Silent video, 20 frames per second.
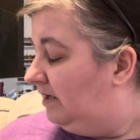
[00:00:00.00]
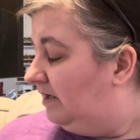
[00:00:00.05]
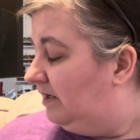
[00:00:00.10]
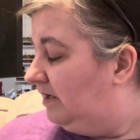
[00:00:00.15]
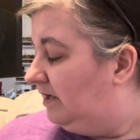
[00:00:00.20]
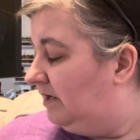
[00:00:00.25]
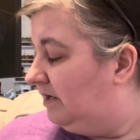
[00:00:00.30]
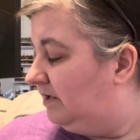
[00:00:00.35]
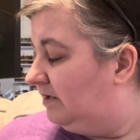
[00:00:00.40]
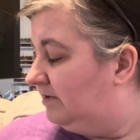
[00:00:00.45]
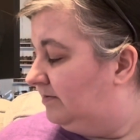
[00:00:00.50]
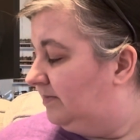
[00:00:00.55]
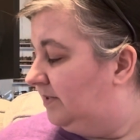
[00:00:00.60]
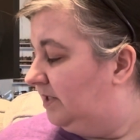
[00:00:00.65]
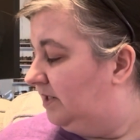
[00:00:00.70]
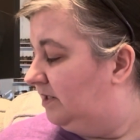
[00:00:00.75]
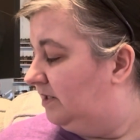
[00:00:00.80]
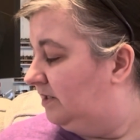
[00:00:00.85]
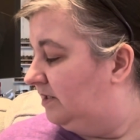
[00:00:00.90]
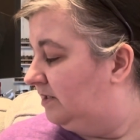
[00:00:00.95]
And
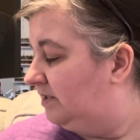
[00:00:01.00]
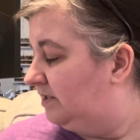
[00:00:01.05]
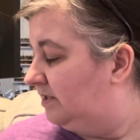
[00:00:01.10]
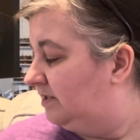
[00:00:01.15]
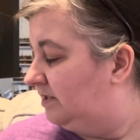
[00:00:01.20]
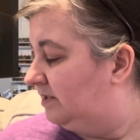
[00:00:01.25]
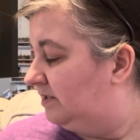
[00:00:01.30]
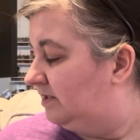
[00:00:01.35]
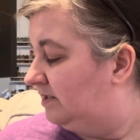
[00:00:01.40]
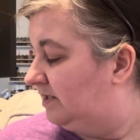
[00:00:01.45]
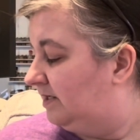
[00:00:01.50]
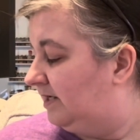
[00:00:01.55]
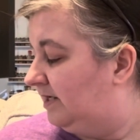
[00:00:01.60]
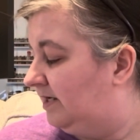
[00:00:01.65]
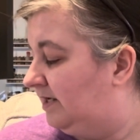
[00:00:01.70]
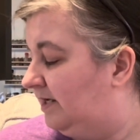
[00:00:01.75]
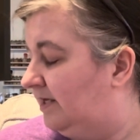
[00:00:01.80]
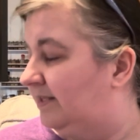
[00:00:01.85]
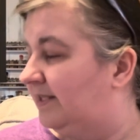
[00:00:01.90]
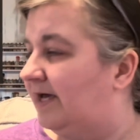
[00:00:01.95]

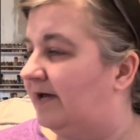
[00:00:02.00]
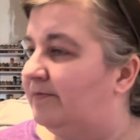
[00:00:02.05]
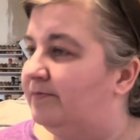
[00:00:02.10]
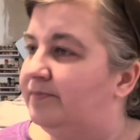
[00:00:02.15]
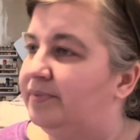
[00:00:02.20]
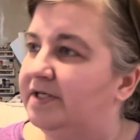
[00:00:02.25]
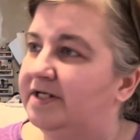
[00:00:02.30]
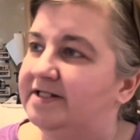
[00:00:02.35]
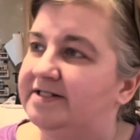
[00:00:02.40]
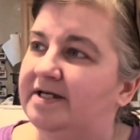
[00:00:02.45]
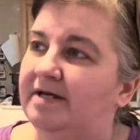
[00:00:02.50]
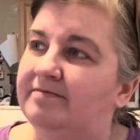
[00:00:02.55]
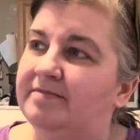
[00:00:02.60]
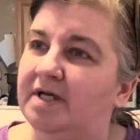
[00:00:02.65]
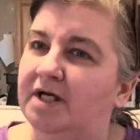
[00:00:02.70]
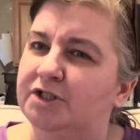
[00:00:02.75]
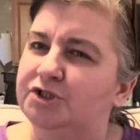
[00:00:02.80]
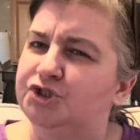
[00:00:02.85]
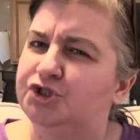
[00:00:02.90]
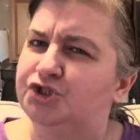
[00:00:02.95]
that, and plus I'm
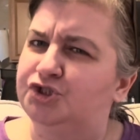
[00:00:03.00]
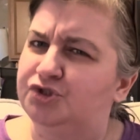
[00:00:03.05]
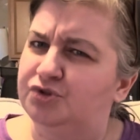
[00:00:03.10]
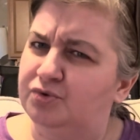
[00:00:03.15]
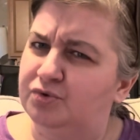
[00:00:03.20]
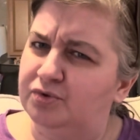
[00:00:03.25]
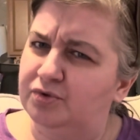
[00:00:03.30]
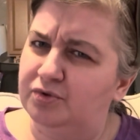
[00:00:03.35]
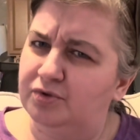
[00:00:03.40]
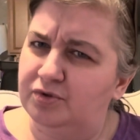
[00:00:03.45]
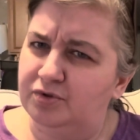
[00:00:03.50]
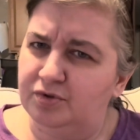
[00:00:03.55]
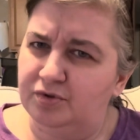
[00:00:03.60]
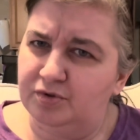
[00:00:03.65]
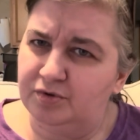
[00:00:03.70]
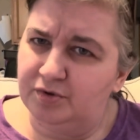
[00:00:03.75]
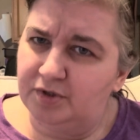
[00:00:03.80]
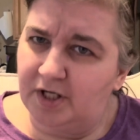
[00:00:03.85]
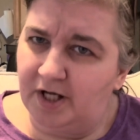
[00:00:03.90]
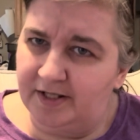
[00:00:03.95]
not sure
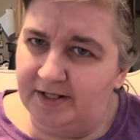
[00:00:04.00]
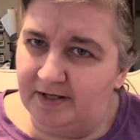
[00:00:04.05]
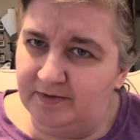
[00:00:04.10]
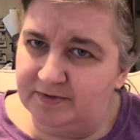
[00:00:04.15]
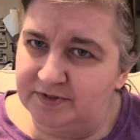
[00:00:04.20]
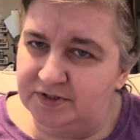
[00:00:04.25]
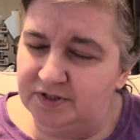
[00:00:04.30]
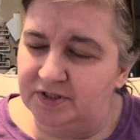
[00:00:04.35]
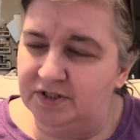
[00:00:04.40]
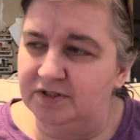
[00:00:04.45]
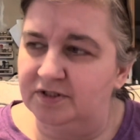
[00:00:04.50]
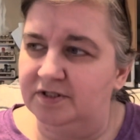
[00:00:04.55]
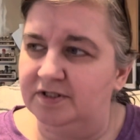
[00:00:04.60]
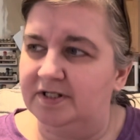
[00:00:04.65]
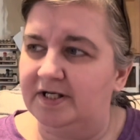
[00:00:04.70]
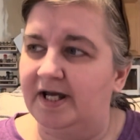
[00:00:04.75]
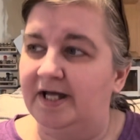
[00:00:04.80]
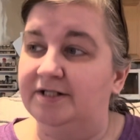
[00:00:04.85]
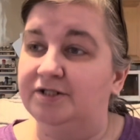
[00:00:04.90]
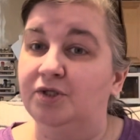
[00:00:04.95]
how that one's going to look.
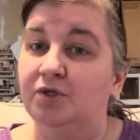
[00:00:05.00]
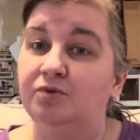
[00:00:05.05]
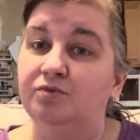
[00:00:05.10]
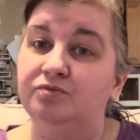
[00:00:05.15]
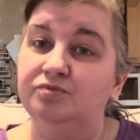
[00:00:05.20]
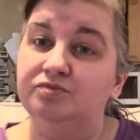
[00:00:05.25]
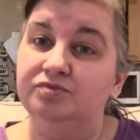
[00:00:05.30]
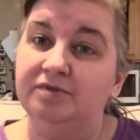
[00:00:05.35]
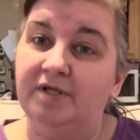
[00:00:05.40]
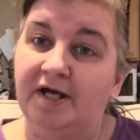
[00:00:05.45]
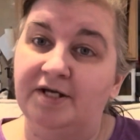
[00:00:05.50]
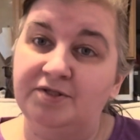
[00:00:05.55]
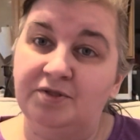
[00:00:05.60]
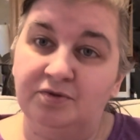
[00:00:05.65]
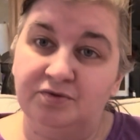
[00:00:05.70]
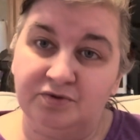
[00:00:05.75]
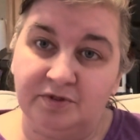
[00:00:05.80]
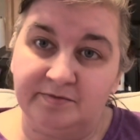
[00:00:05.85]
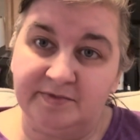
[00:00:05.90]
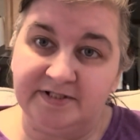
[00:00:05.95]
I don't
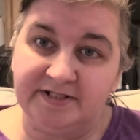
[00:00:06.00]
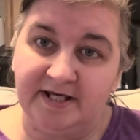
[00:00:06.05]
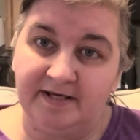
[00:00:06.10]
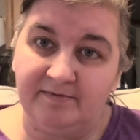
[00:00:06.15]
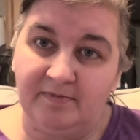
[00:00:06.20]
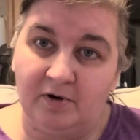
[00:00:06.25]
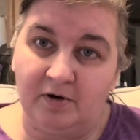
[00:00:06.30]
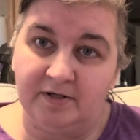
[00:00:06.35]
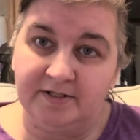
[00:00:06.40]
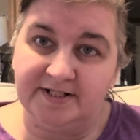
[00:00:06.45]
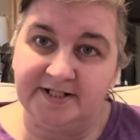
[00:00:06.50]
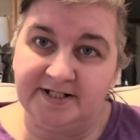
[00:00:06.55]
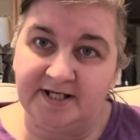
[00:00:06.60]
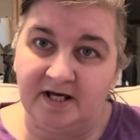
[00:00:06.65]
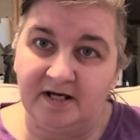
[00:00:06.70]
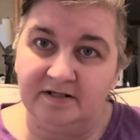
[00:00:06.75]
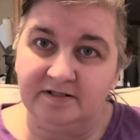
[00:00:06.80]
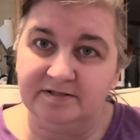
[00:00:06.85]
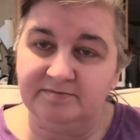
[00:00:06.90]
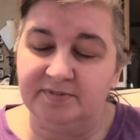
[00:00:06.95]
normally take part in
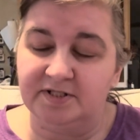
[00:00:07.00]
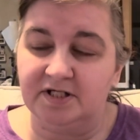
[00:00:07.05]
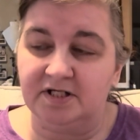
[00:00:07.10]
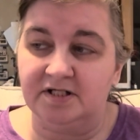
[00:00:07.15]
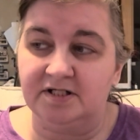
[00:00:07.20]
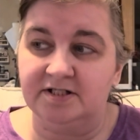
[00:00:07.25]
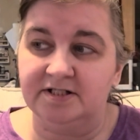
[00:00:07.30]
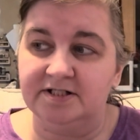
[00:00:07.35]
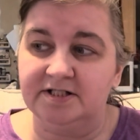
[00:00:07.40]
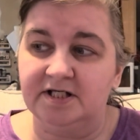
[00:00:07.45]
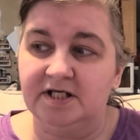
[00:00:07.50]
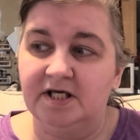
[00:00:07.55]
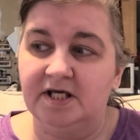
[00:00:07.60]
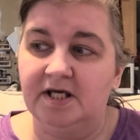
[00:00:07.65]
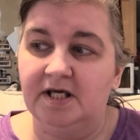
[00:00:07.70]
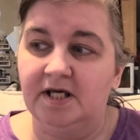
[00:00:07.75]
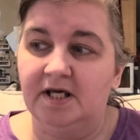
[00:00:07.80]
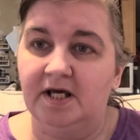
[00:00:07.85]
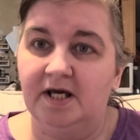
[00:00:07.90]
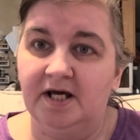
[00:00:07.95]
styles because
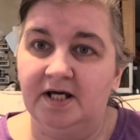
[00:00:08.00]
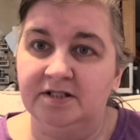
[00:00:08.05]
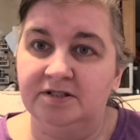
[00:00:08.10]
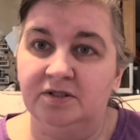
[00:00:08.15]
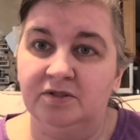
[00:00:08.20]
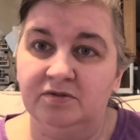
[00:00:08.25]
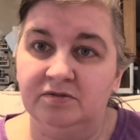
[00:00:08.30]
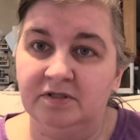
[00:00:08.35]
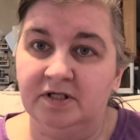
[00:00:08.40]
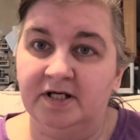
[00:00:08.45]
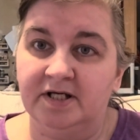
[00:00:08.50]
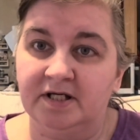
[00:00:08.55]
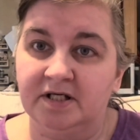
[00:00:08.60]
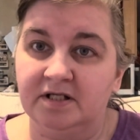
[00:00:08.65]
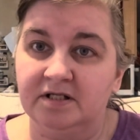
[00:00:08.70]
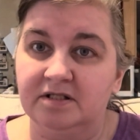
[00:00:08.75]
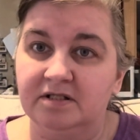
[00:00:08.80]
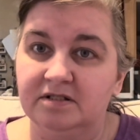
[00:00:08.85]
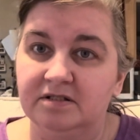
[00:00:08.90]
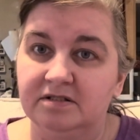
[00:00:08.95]
I don't
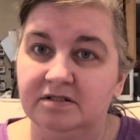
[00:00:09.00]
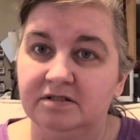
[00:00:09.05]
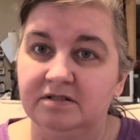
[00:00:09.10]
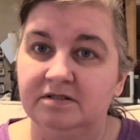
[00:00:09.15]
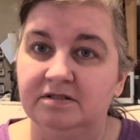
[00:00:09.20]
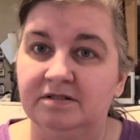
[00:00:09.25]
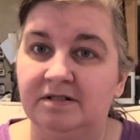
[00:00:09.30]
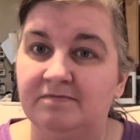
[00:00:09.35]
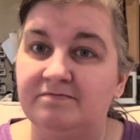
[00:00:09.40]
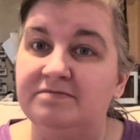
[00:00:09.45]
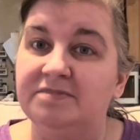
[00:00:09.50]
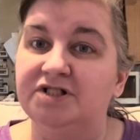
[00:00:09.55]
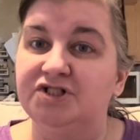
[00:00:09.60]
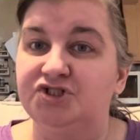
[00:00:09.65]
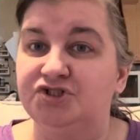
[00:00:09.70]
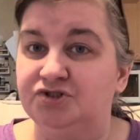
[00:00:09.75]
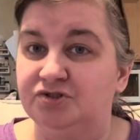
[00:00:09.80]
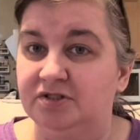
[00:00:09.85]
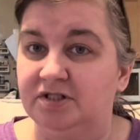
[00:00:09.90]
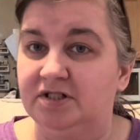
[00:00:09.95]
like the
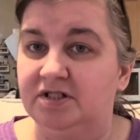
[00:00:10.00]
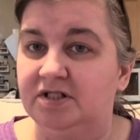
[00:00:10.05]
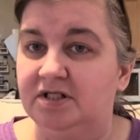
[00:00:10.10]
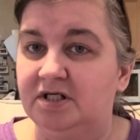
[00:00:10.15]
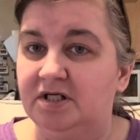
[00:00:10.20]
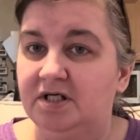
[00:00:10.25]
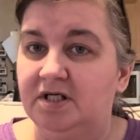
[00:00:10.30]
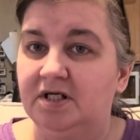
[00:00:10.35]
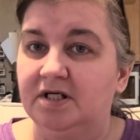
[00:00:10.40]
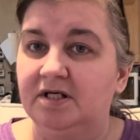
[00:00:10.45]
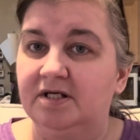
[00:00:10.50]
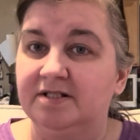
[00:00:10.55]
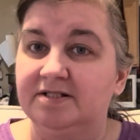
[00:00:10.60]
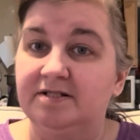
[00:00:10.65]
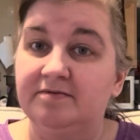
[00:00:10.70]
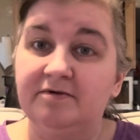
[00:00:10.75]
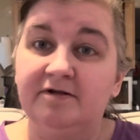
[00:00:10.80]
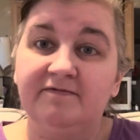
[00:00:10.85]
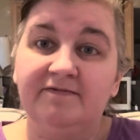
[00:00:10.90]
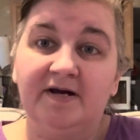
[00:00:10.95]
mystery. Because
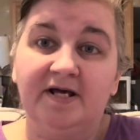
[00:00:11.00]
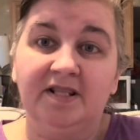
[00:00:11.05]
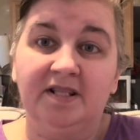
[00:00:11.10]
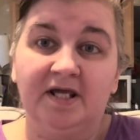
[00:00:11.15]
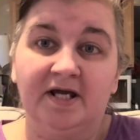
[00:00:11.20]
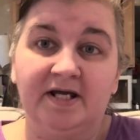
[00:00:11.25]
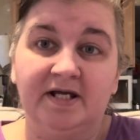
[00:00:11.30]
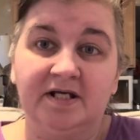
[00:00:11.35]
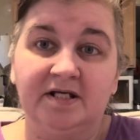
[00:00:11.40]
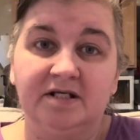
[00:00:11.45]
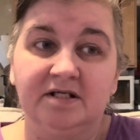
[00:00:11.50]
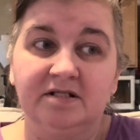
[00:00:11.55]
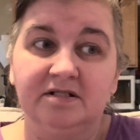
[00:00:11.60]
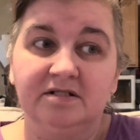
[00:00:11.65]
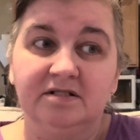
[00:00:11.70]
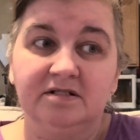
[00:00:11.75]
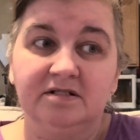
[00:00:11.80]
even if I like